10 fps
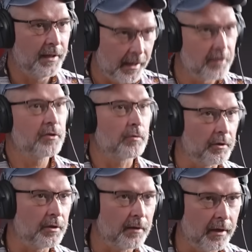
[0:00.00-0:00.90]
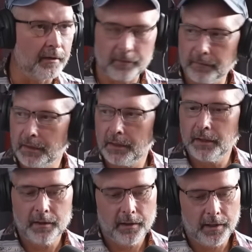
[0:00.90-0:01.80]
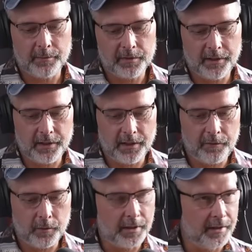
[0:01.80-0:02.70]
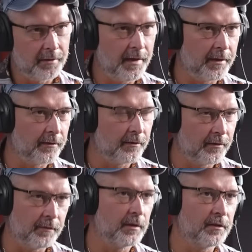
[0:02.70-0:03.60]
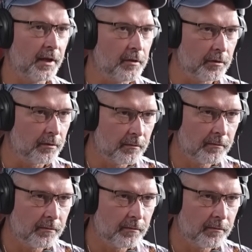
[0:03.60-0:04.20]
Yeah, destroy shit. Yes, and I'm thinking if you are an advanced civilization,